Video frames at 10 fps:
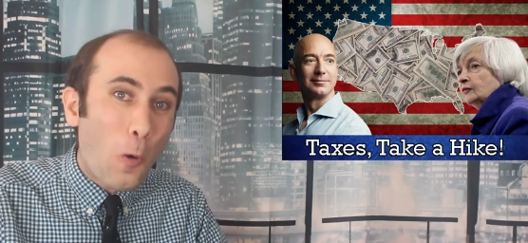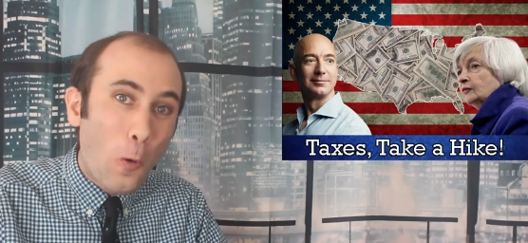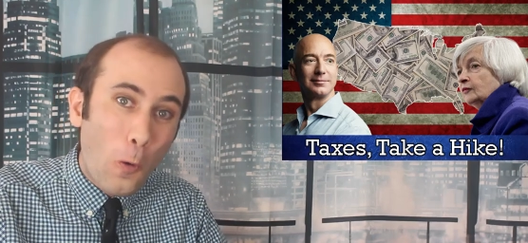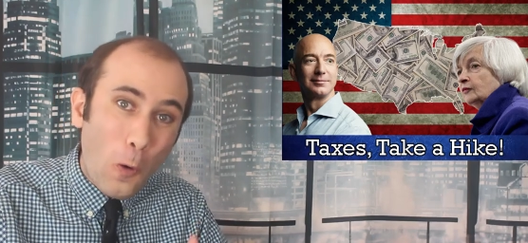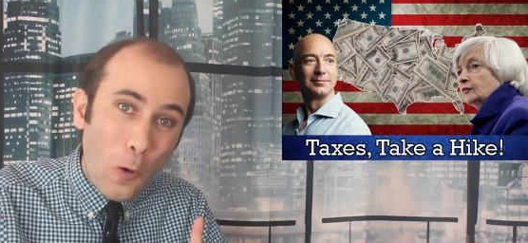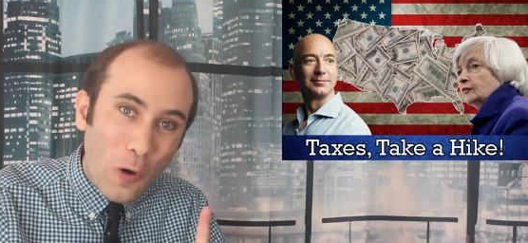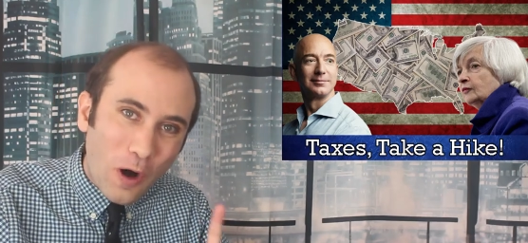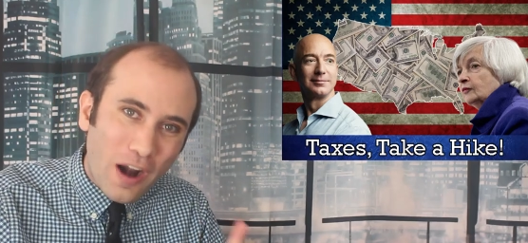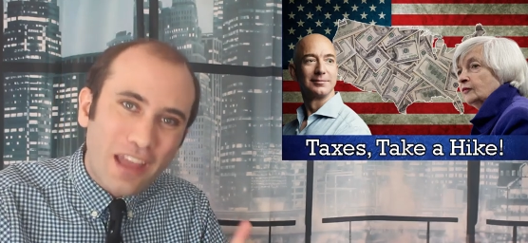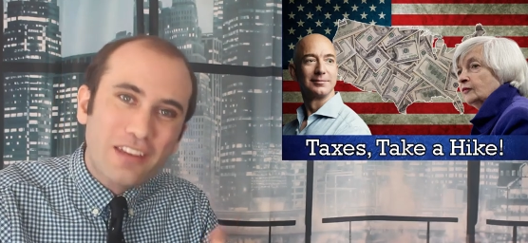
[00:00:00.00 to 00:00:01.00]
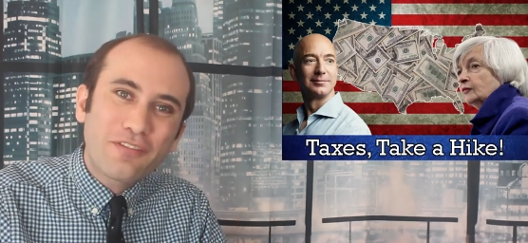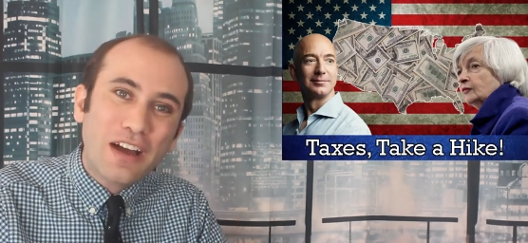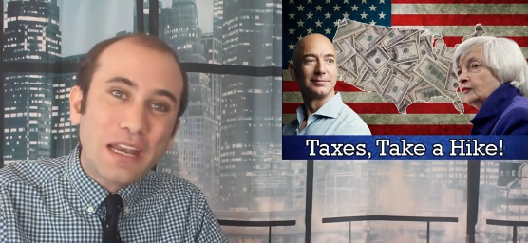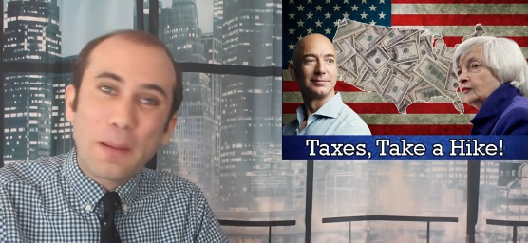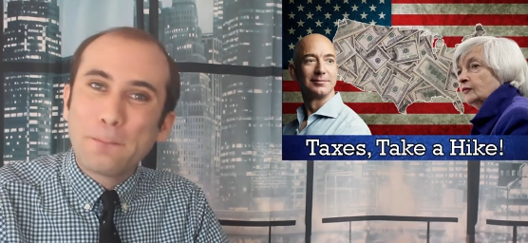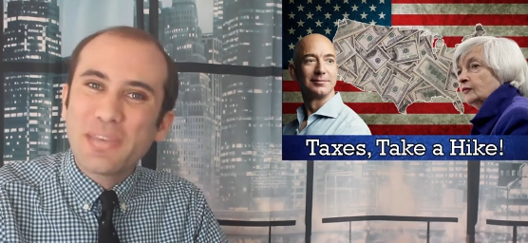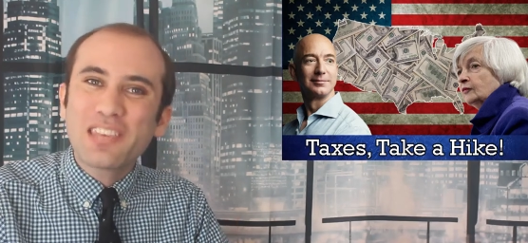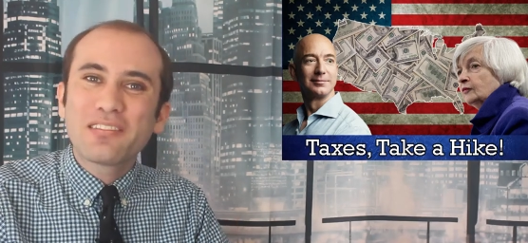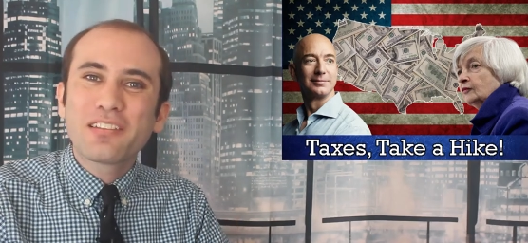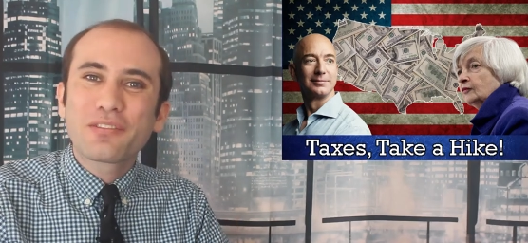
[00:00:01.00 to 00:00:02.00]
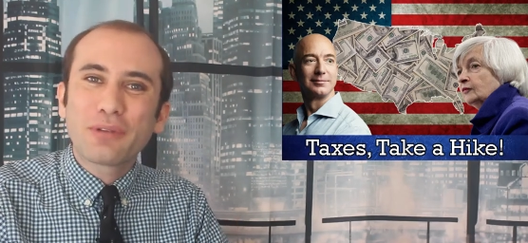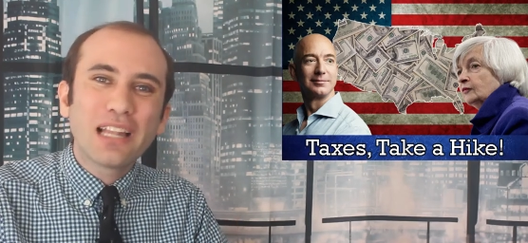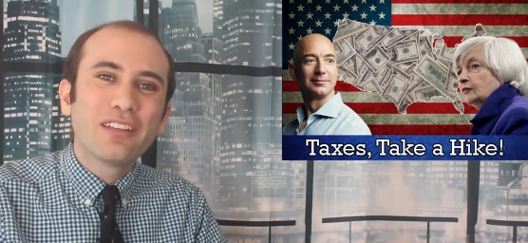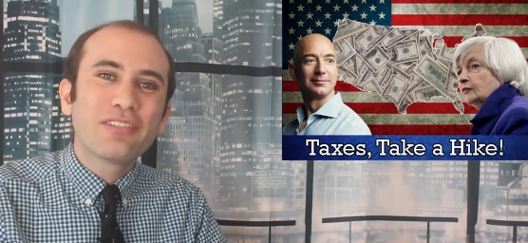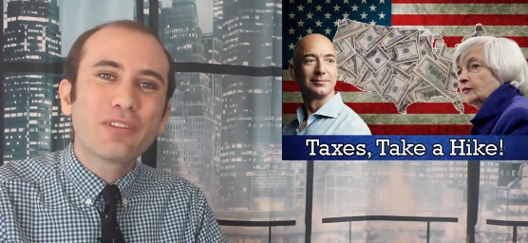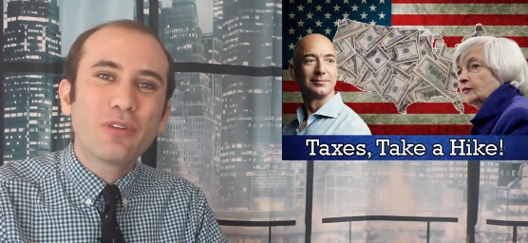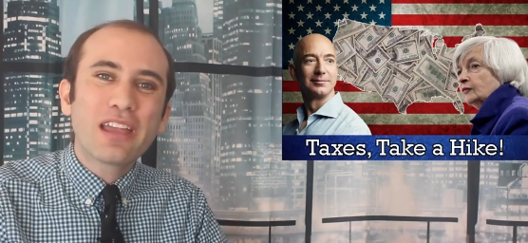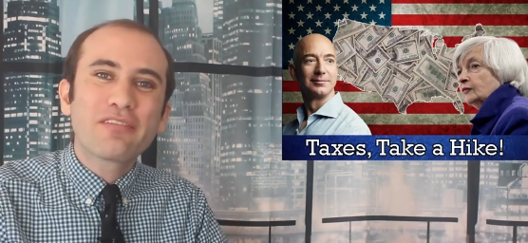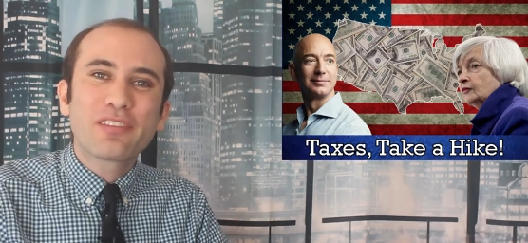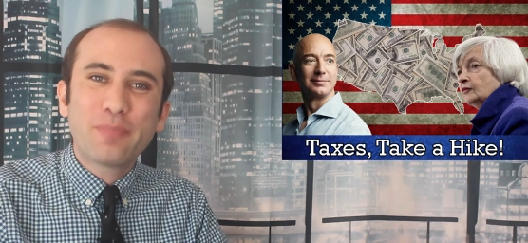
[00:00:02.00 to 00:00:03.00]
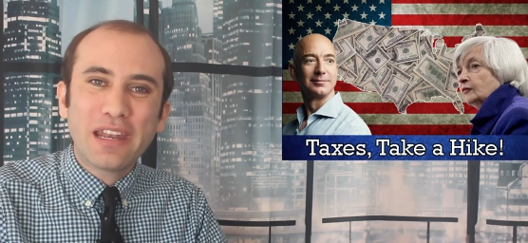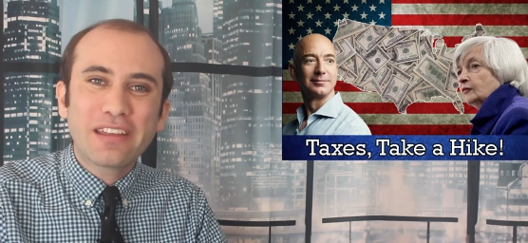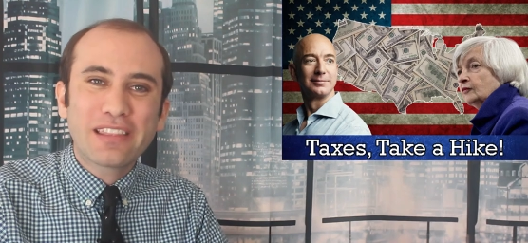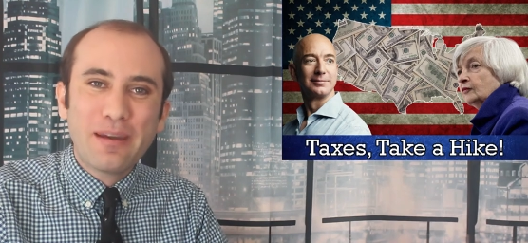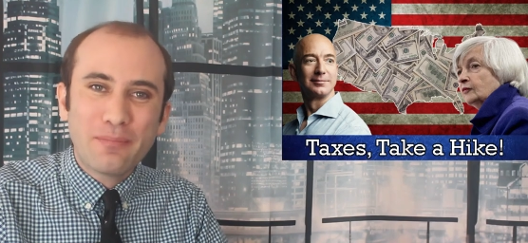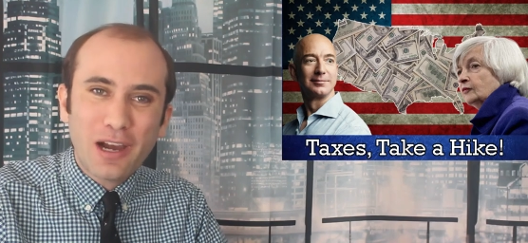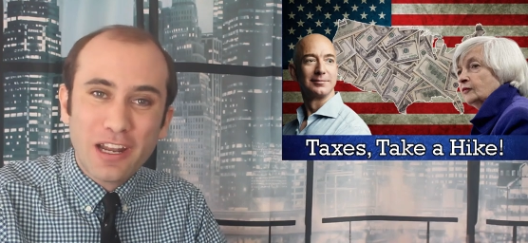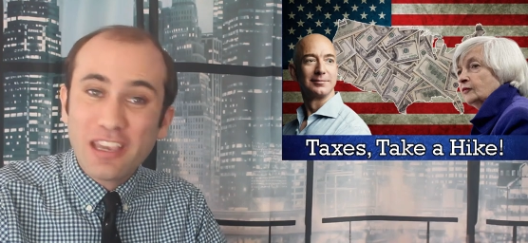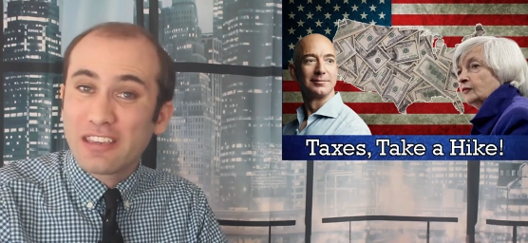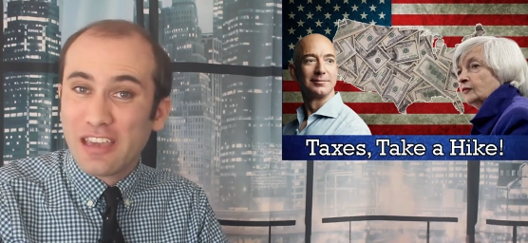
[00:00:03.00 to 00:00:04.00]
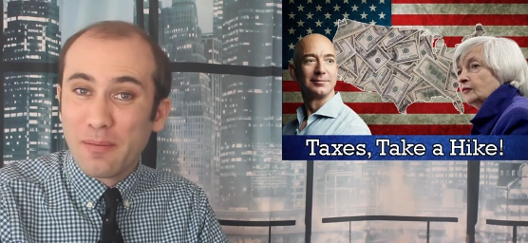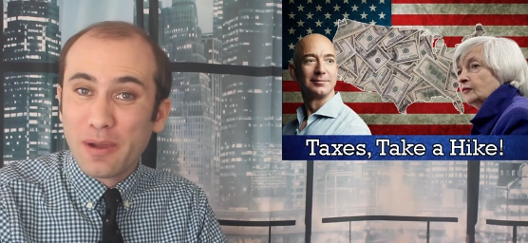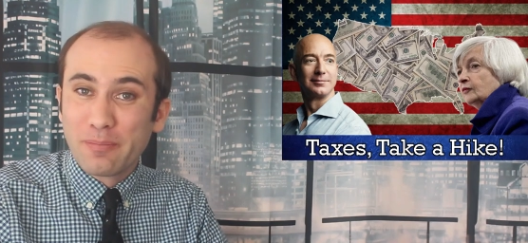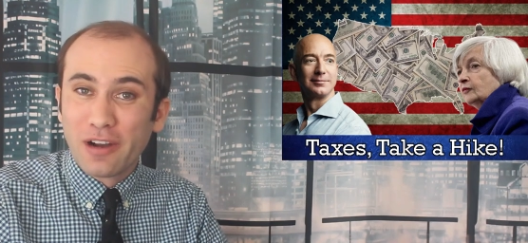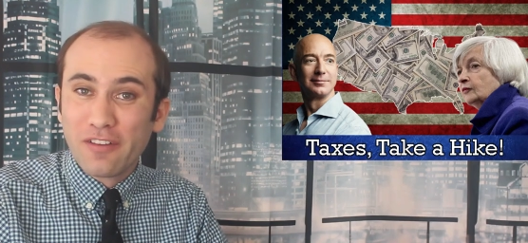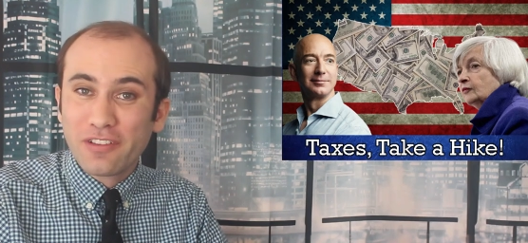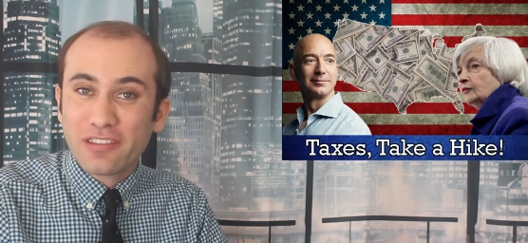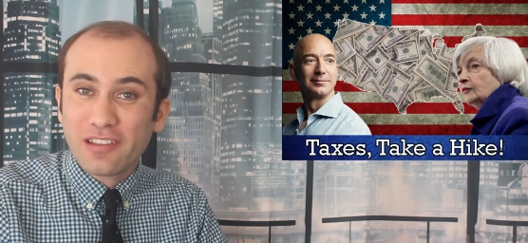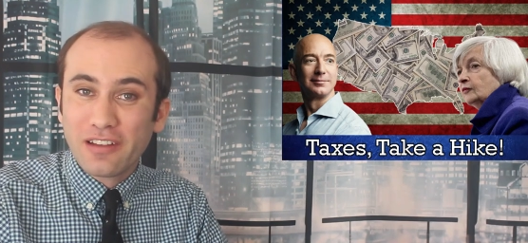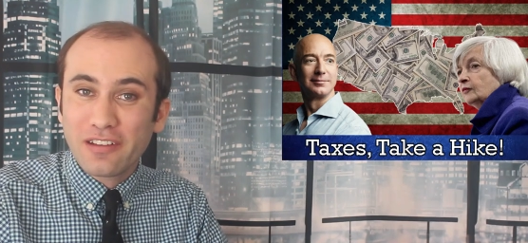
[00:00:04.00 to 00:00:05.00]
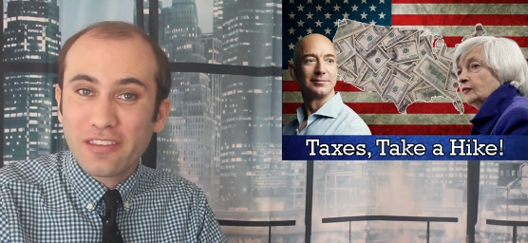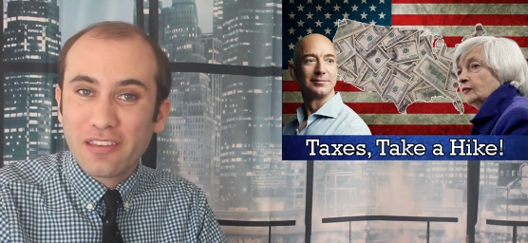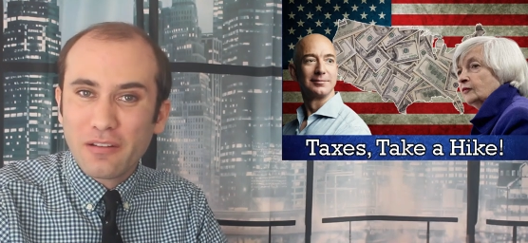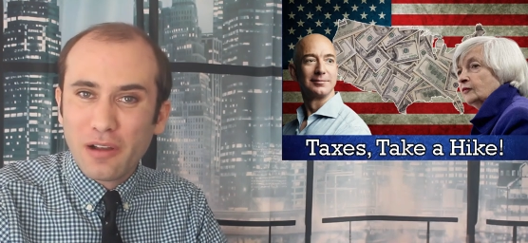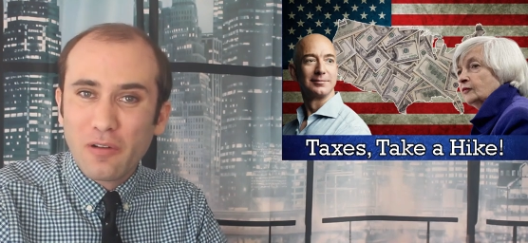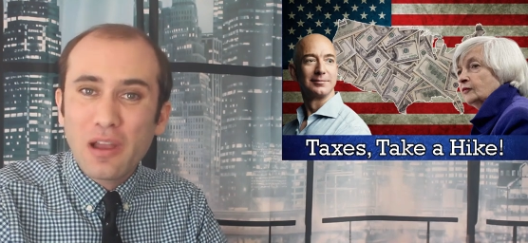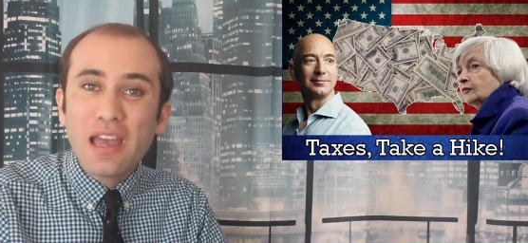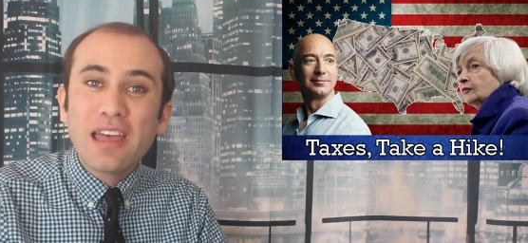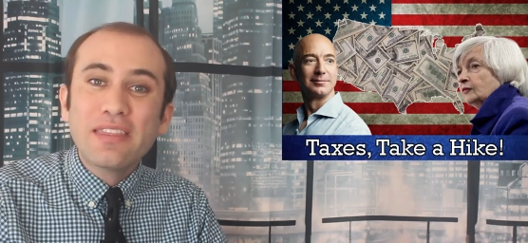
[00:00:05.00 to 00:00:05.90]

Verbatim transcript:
Speaker 1: or I could find a business relevant way of spending that money, get my profits down to zero,